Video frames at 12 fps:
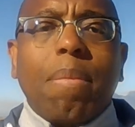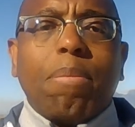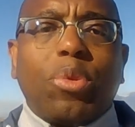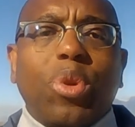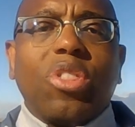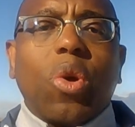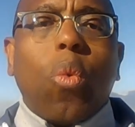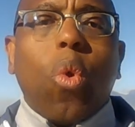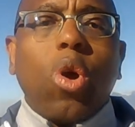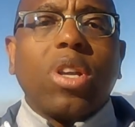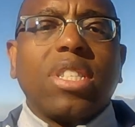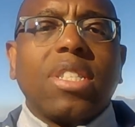between the
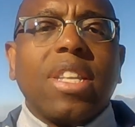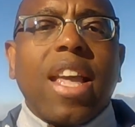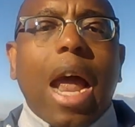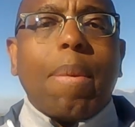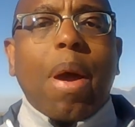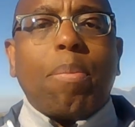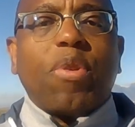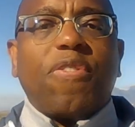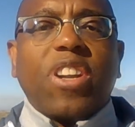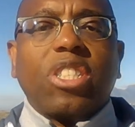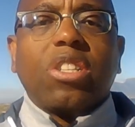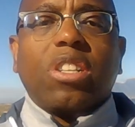walks and my
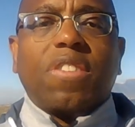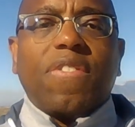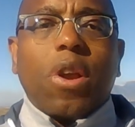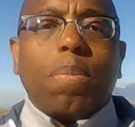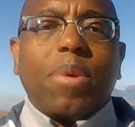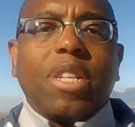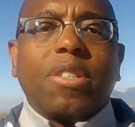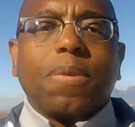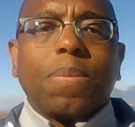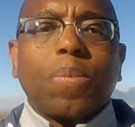professional development.